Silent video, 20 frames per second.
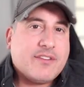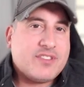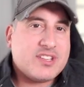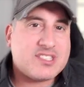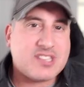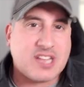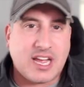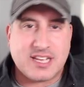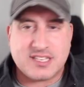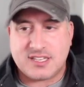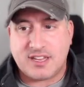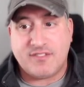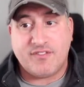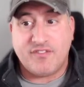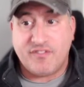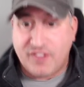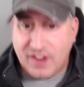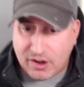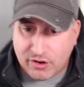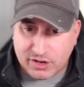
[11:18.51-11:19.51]
This guy's
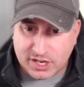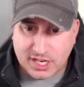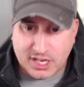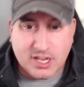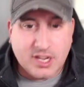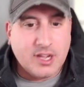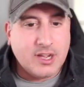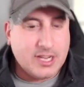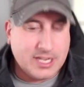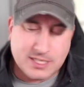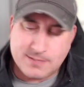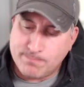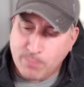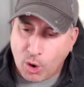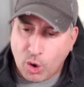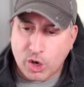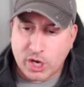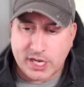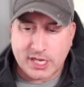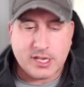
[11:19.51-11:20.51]
he's
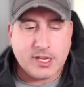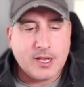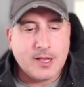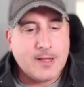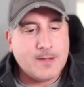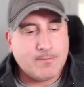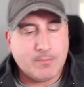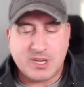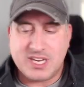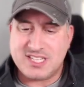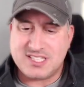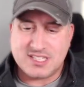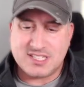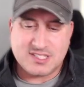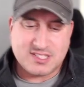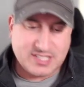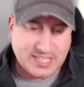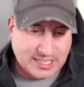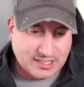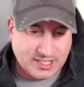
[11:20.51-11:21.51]
boring, but he's
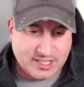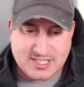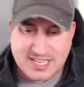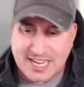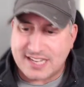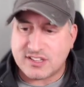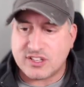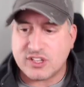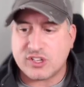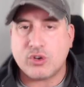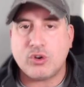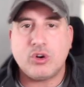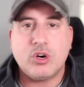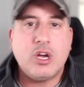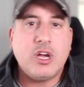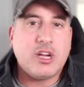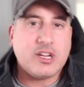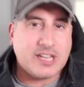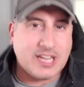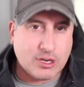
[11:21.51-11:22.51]
insanely technical,
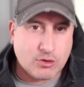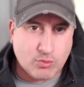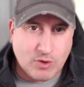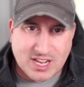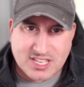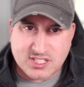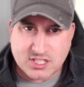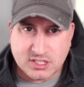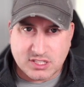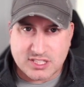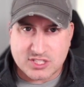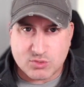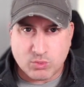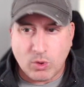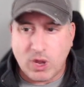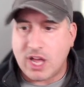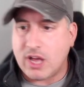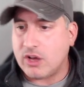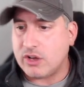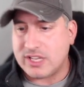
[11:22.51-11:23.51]
can wrestle as
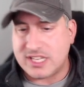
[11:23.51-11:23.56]
well.